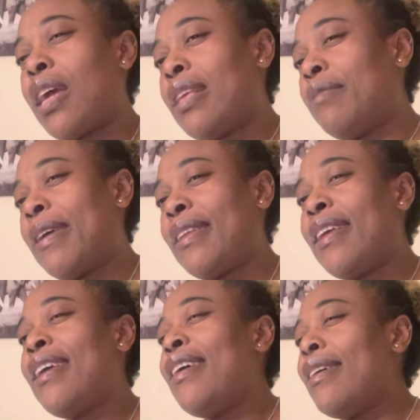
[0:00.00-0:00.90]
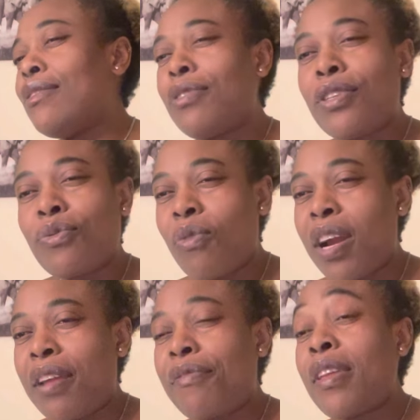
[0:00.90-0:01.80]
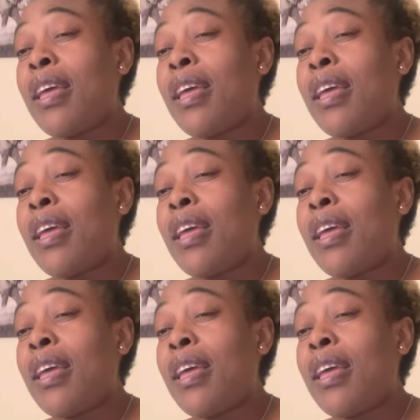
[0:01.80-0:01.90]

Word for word: husband a swedish wife